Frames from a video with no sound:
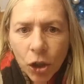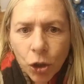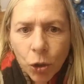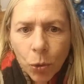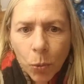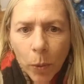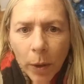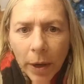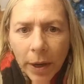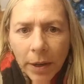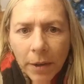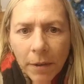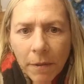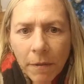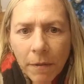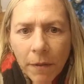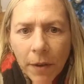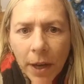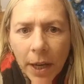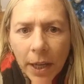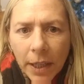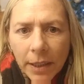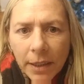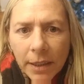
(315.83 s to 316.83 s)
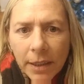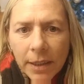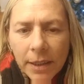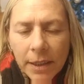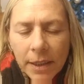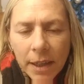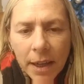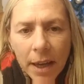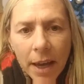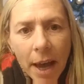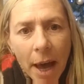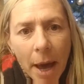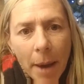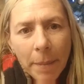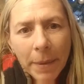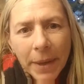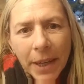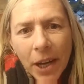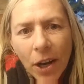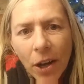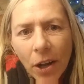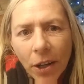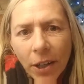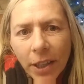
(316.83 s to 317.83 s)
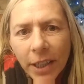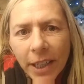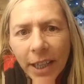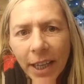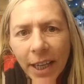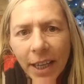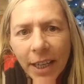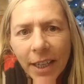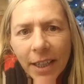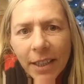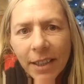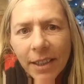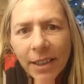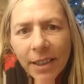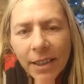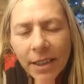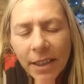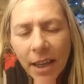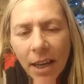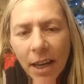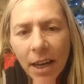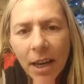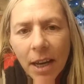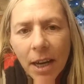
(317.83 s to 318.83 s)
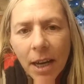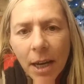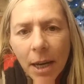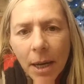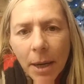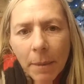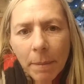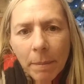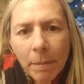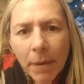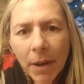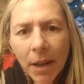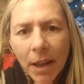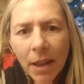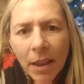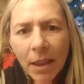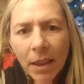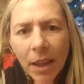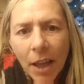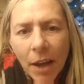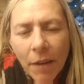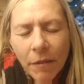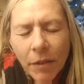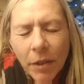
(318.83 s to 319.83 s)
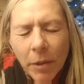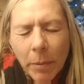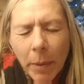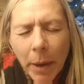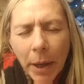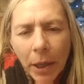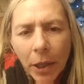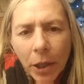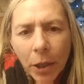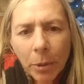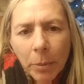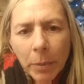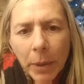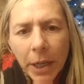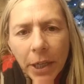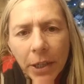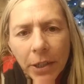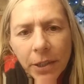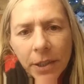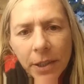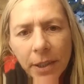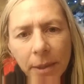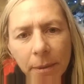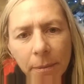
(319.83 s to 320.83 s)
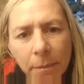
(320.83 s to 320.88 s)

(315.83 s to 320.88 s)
Shwai Effect. Happy holidays. Love you, Butler Bears.